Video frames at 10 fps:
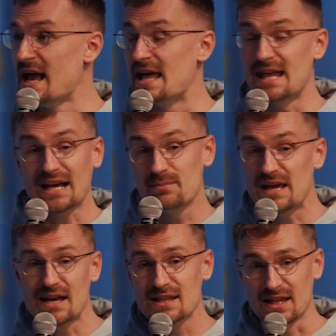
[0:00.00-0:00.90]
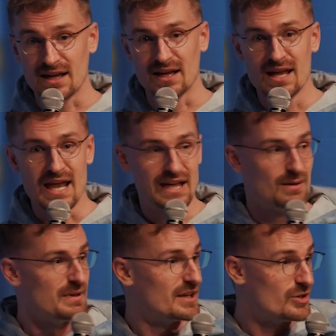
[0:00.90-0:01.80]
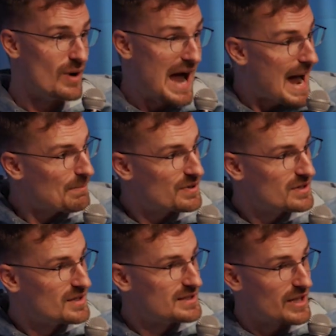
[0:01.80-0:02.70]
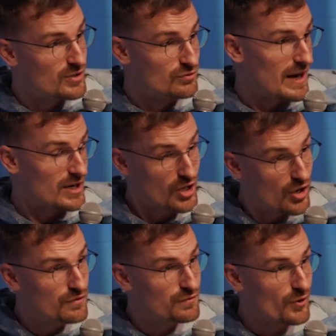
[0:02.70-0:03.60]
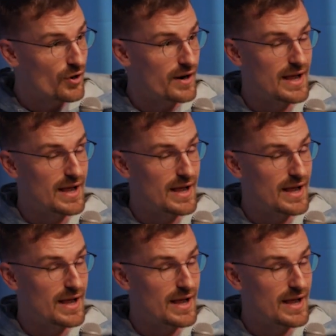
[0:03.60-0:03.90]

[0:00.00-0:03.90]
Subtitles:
And that can be anything. It can be a new app that you write code for.